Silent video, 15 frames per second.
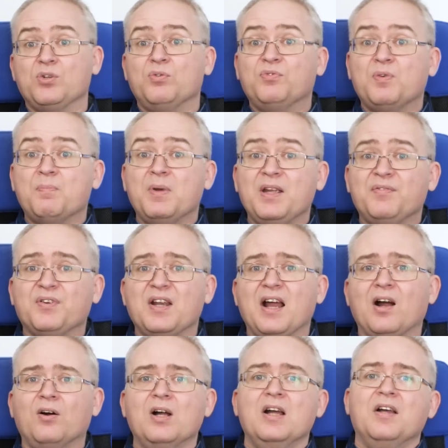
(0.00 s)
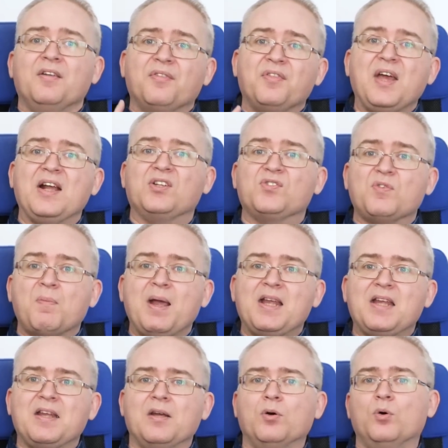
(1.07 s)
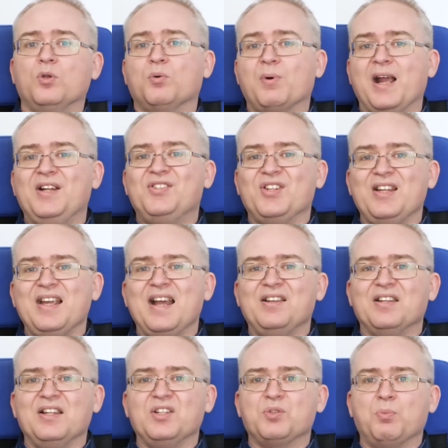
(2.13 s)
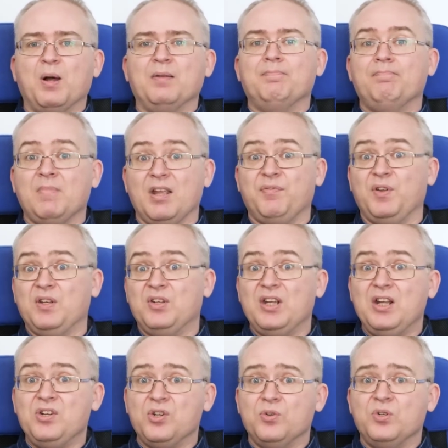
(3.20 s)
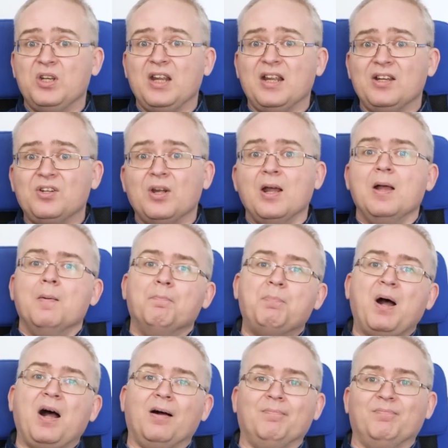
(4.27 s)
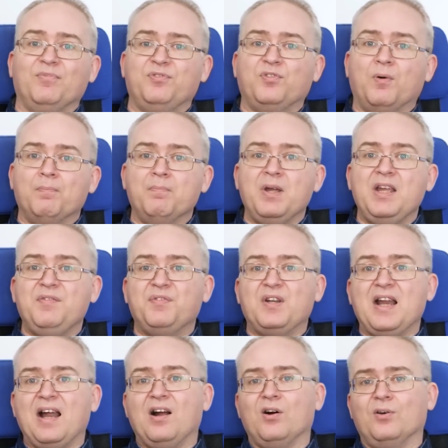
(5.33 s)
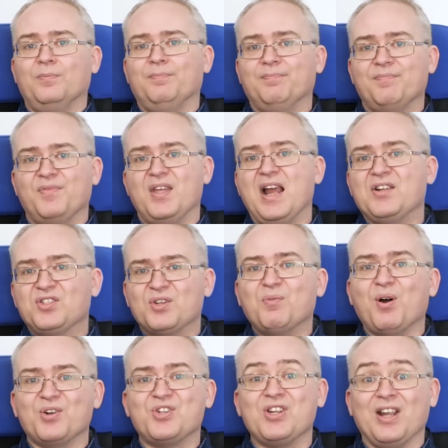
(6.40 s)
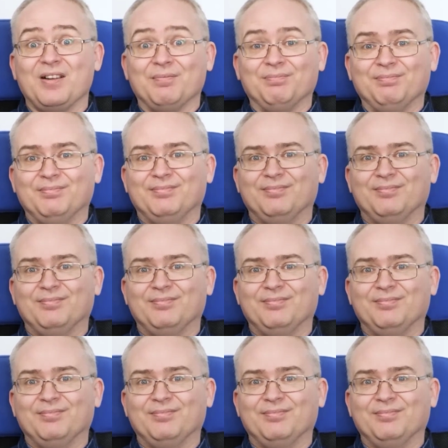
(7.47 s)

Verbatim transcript: all from me for now. Thanks for making it all the way to the end of this one, if indeed you did. But from me for now, thanks for watching.